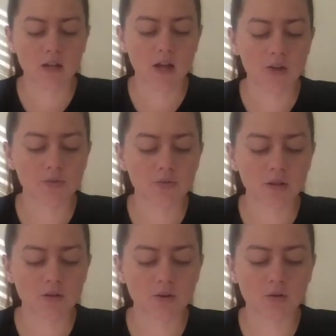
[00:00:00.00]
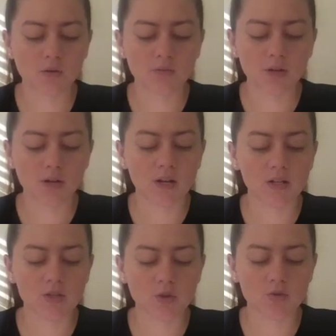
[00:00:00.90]
I do not know if there are
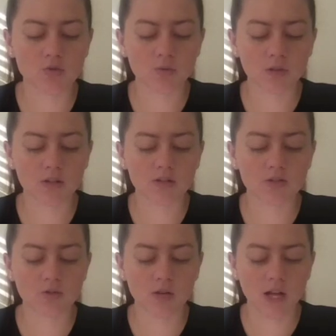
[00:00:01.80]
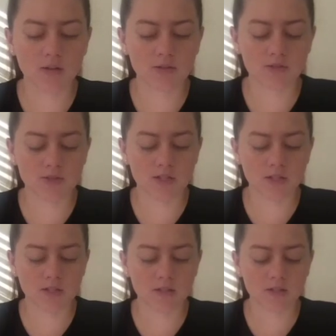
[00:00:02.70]
any social workers or counselors here.